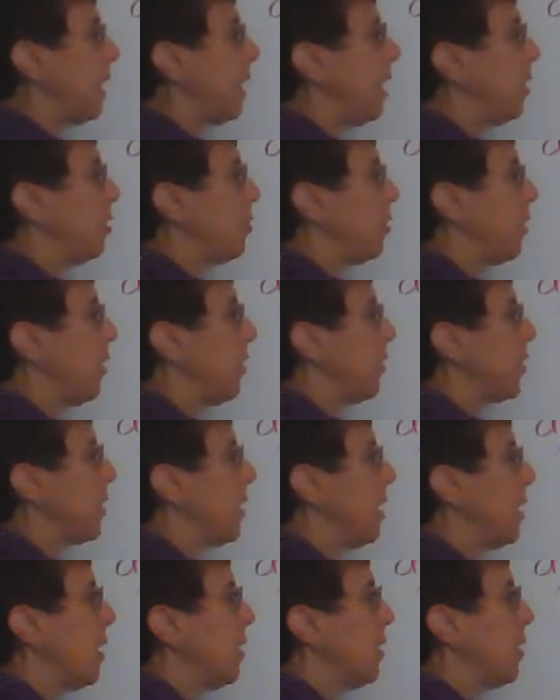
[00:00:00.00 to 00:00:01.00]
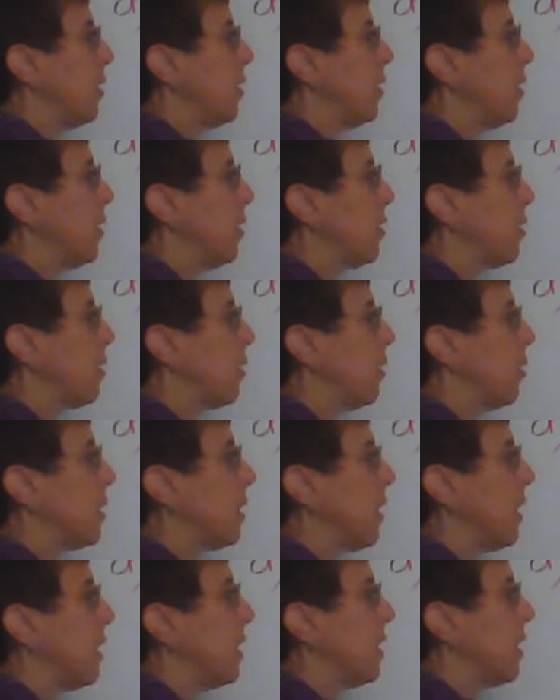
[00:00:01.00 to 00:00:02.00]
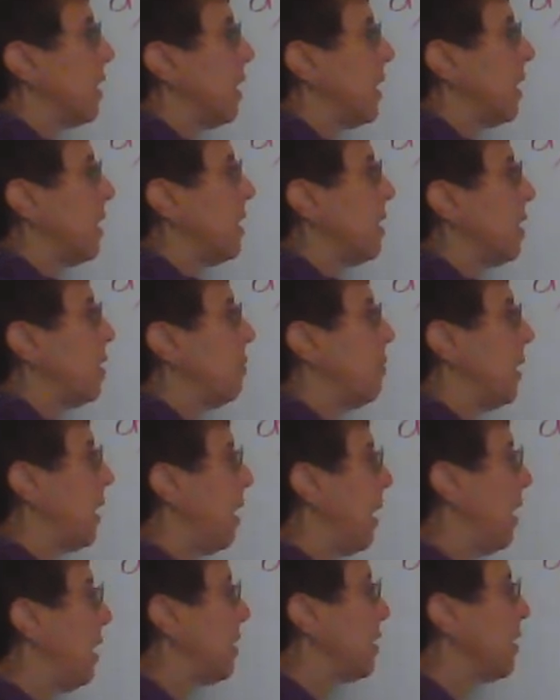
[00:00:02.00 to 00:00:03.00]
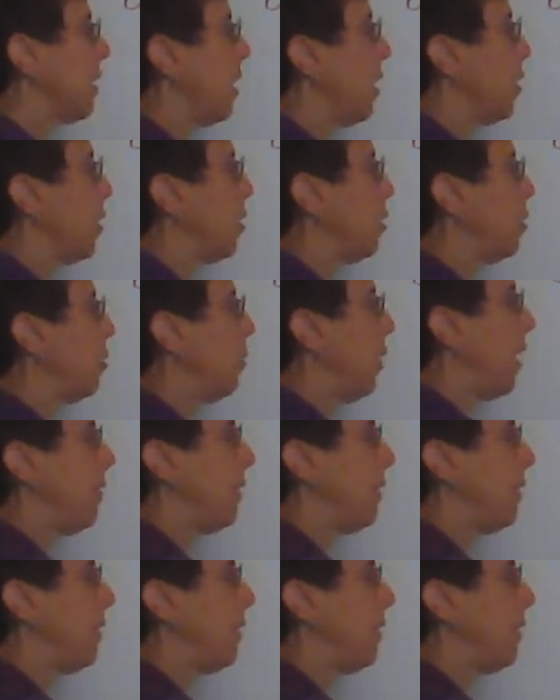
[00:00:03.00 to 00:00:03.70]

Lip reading: hundredths, so it's nice and easy because you have